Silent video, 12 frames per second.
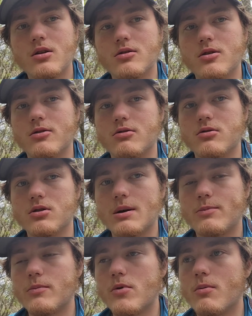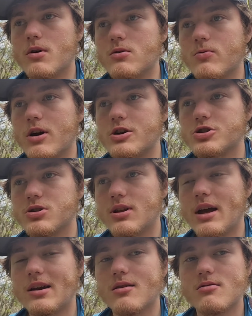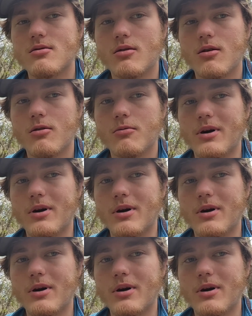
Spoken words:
So there was a couple moments where I should have taken a 0,